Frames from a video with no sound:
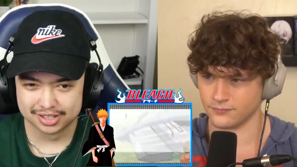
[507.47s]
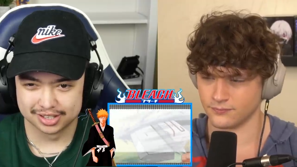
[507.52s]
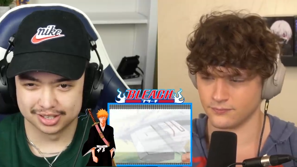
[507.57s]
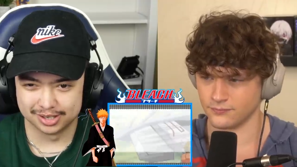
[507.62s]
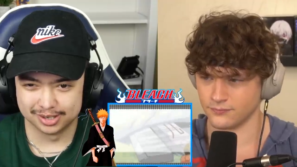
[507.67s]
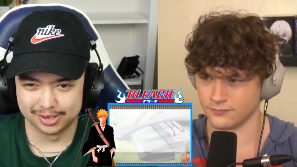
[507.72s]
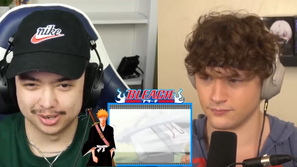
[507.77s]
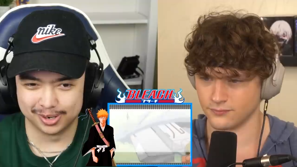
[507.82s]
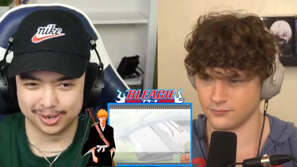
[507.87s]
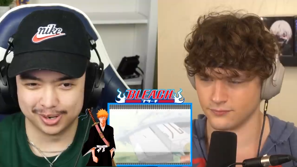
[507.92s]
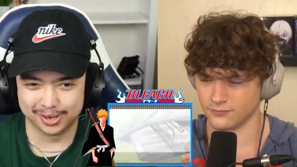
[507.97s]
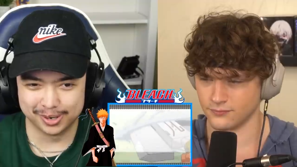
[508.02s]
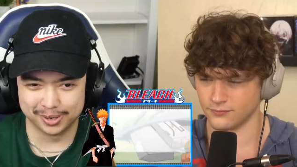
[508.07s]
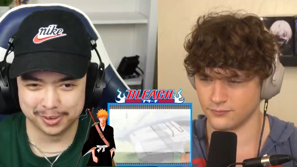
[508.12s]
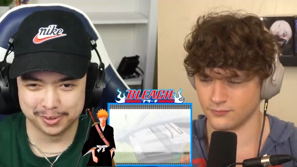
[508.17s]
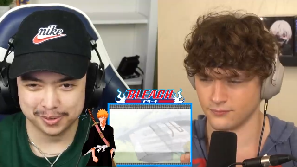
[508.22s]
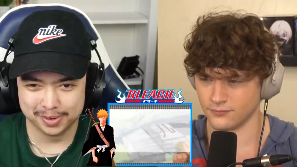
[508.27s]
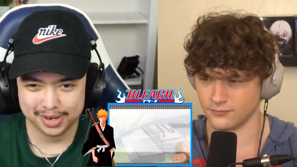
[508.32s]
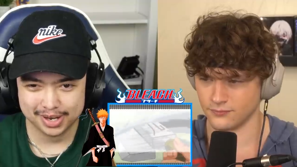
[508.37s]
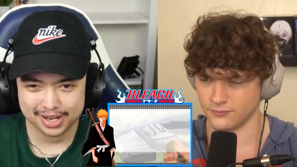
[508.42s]
Speaker 1: Oh!
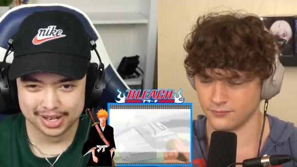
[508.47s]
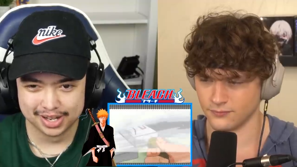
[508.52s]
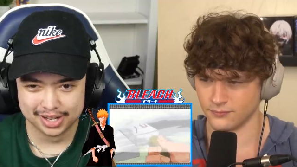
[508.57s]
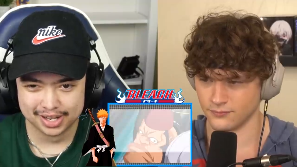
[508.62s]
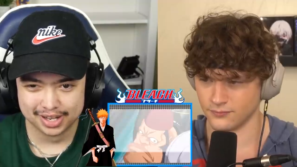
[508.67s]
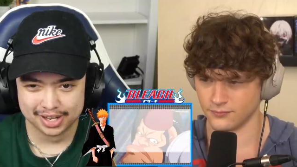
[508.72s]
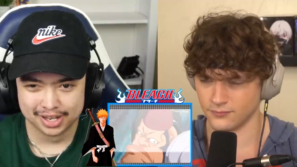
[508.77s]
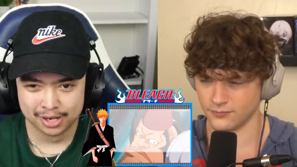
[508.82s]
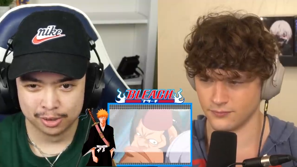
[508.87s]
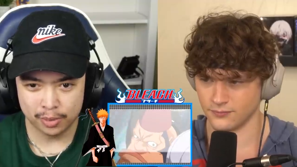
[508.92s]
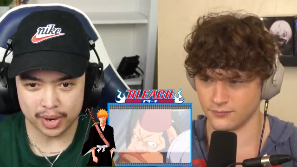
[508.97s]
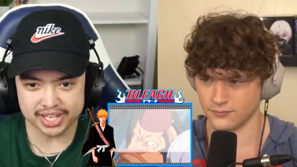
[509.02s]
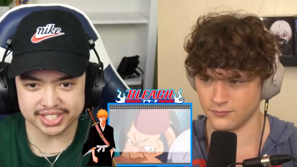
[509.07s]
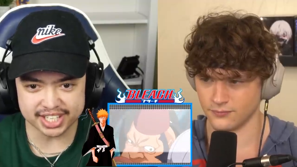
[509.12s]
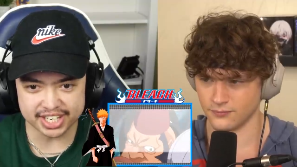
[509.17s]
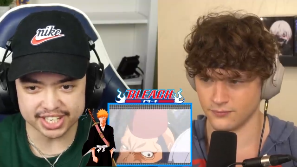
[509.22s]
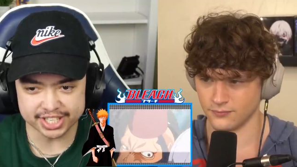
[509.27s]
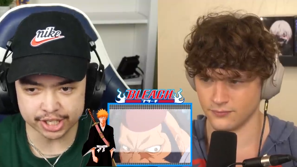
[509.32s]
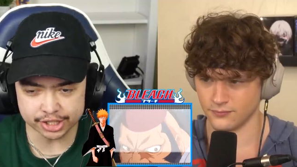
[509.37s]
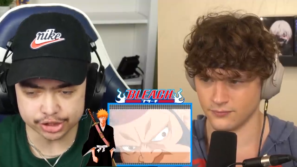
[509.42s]
Wait,
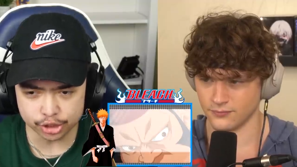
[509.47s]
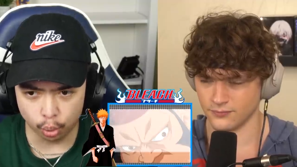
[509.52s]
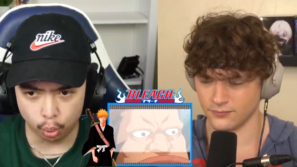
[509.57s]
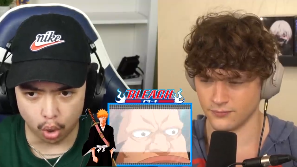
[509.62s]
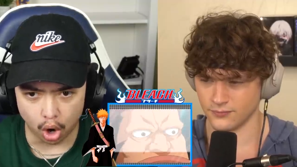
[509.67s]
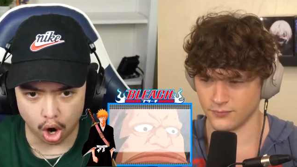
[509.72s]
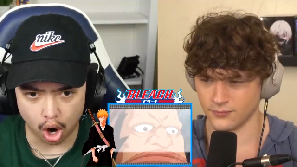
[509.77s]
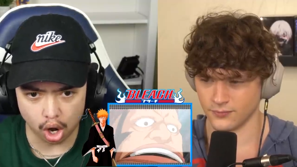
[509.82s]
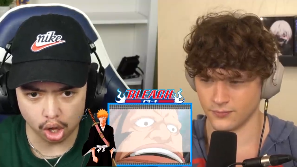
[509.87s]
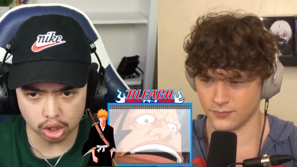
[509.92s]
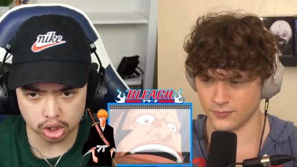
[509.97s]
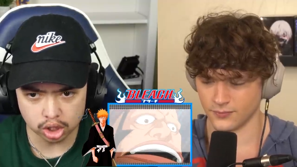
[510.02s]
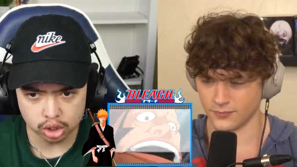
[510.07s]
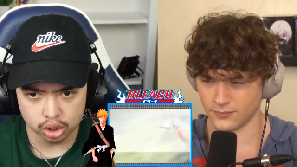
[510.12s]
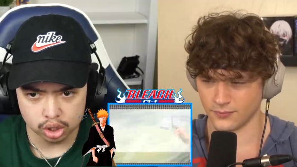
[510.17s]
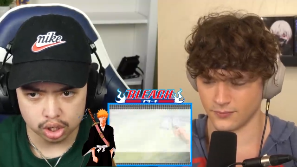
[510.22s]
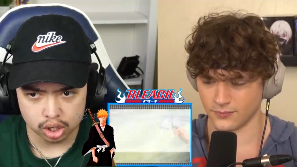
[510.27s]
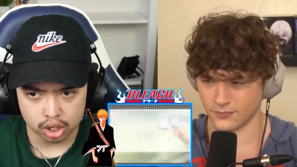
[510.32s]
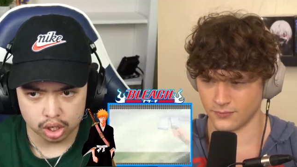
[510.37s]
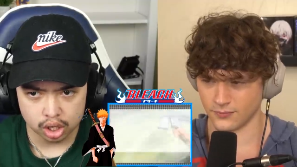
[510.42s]
did he cut the wall?
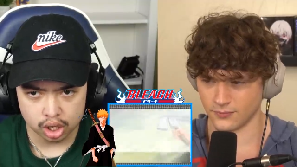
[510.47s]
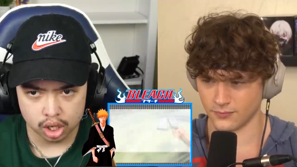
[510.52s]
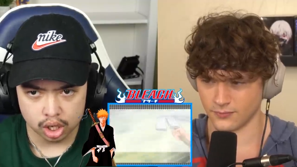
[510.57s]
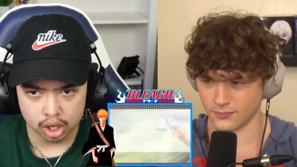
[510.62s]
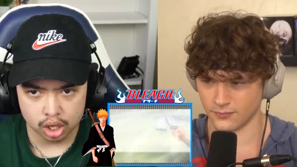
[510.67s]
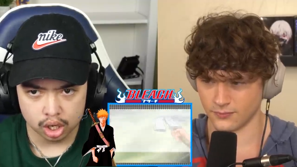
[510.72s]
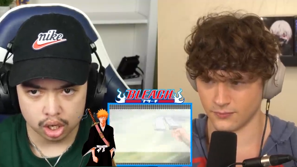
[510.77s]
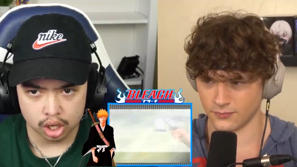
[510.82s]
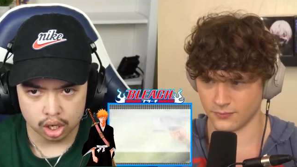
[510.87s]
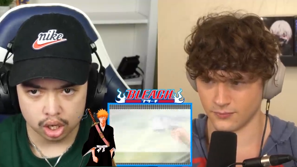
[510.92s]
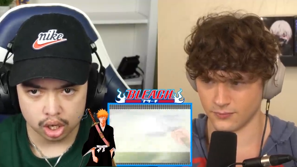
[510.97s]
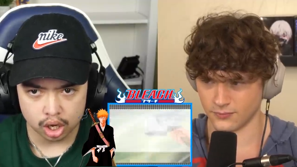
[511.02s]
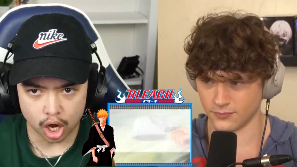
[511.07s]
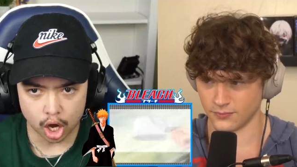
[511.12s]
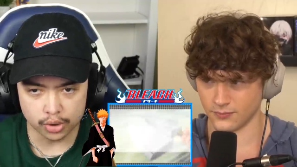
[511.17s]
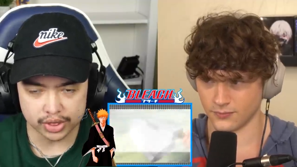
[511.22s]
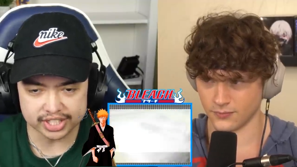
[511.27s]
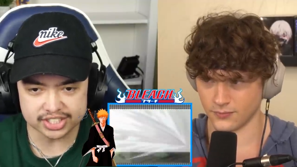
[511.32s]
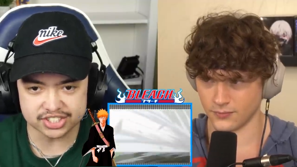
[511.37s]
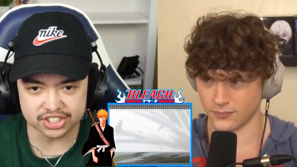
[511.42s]

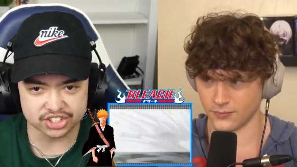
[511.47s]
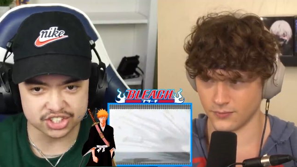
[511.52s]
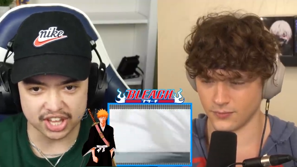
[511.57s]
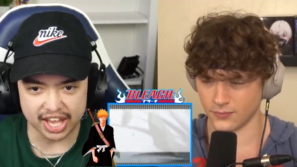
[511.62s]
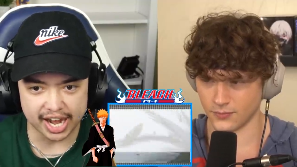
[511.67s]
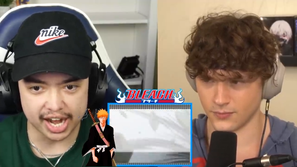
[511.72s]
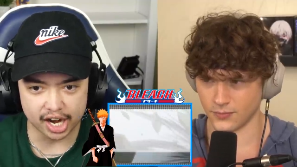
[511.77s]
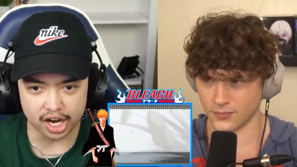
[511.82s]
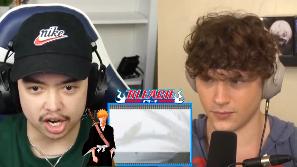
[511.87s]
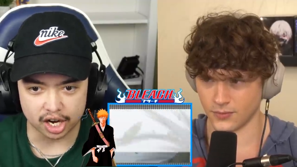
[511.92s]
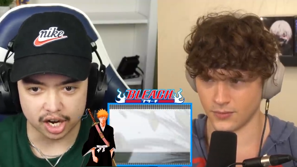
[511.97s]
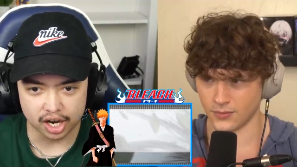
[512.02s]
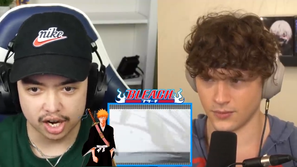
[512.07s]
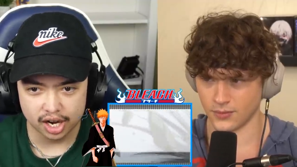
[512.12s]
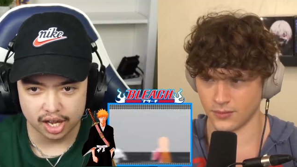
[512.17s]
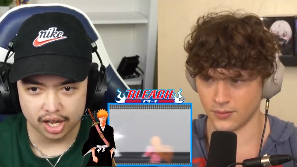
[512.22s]
Oh, that's just the air.